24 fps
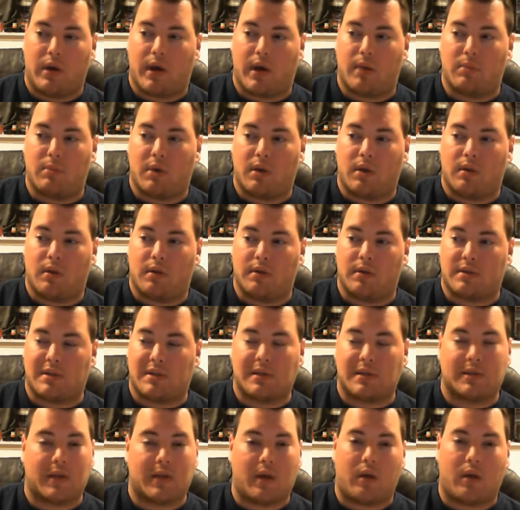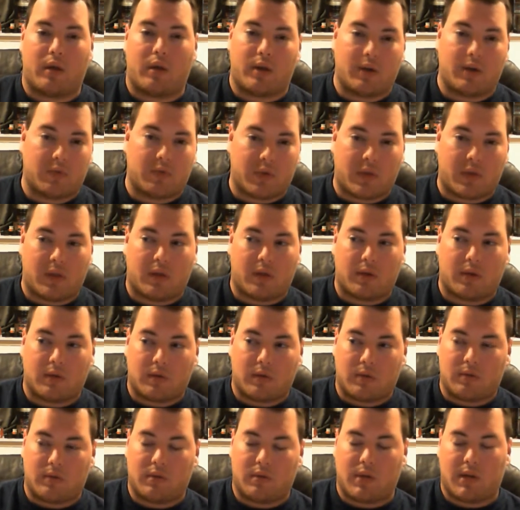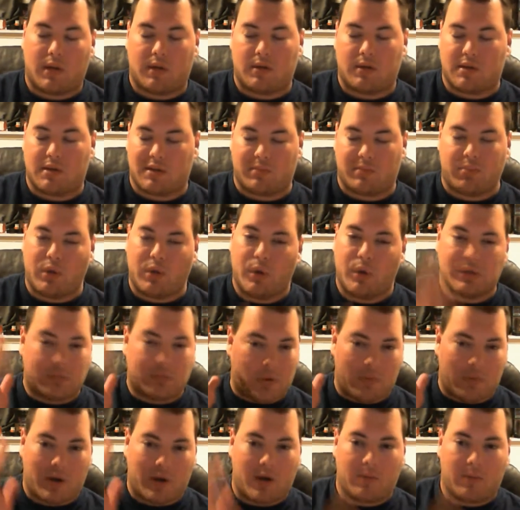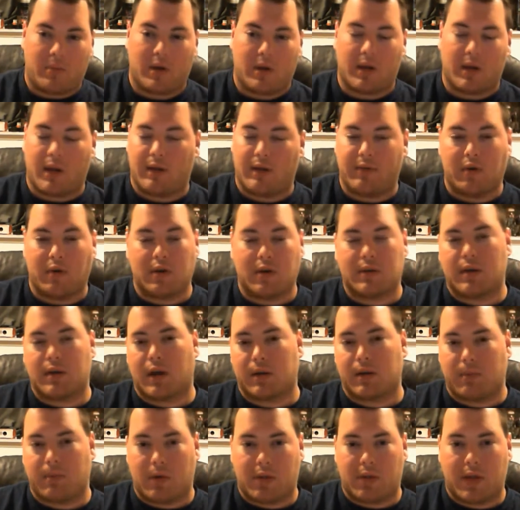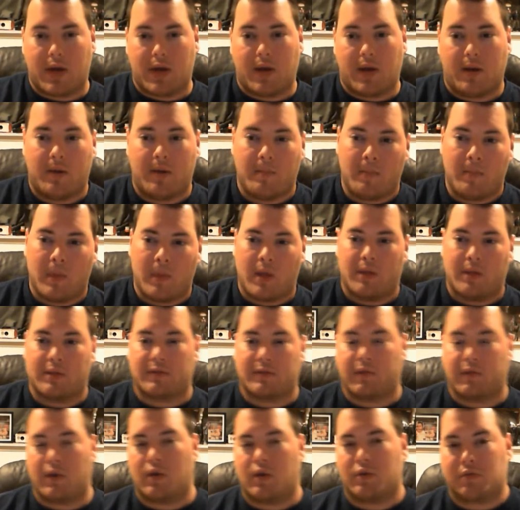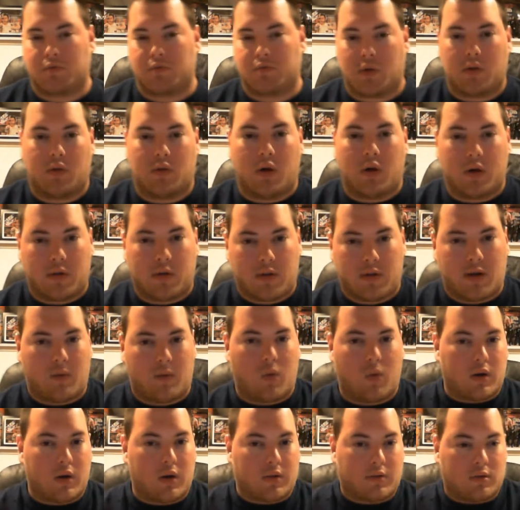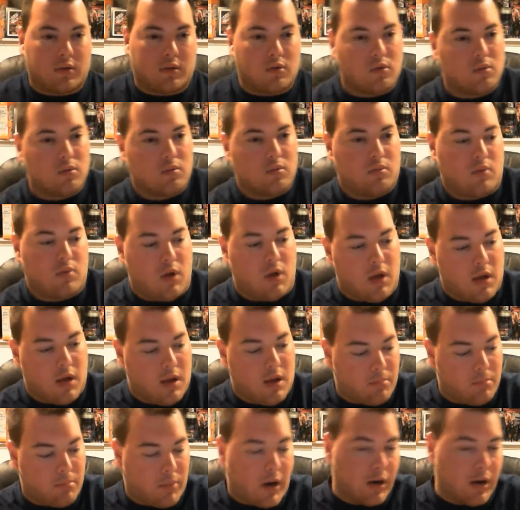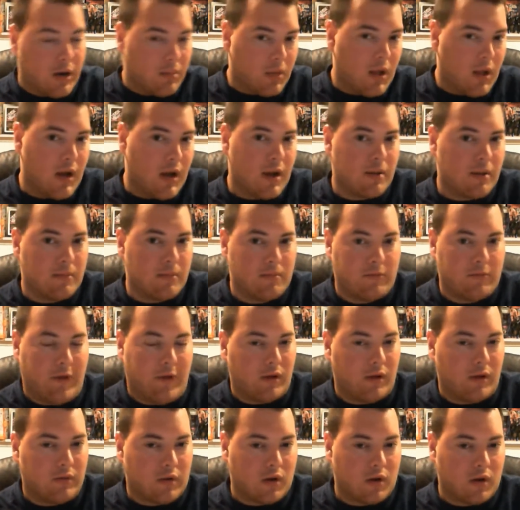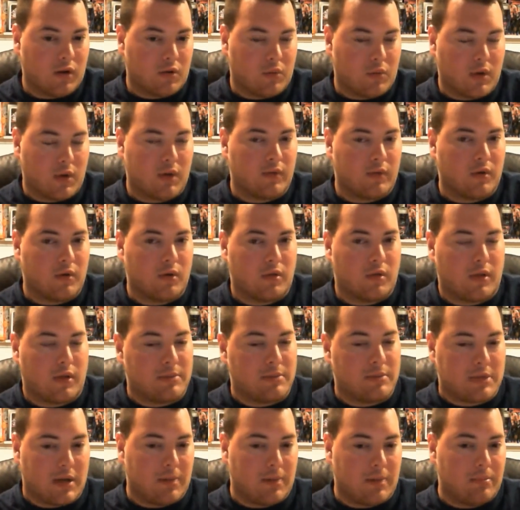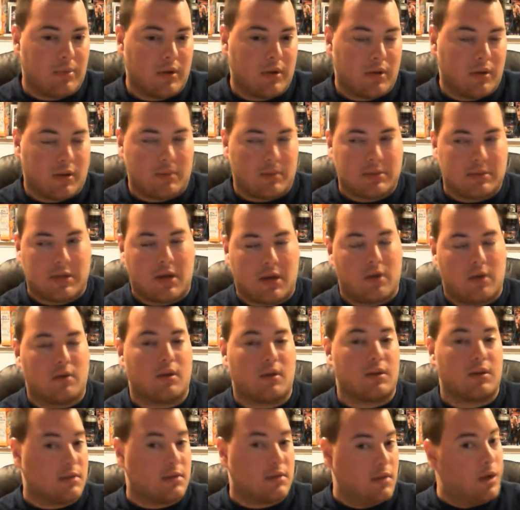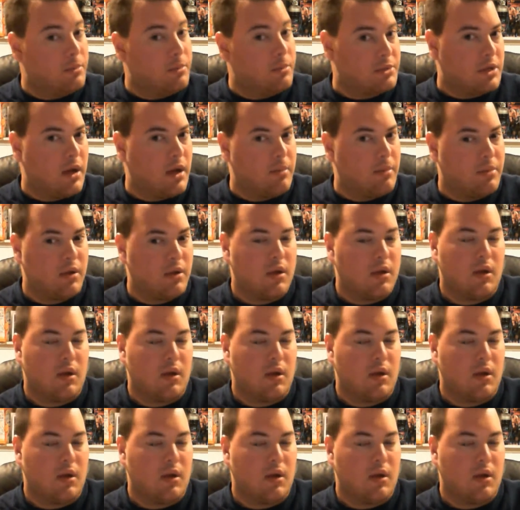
I mean, the detail and everything, it just blows my mind. But again, I've already talked about that. This video has run longer than I wanted to. Bottom line, final verdict, whatever, thumbs up, thumbs down, it's thumbs up.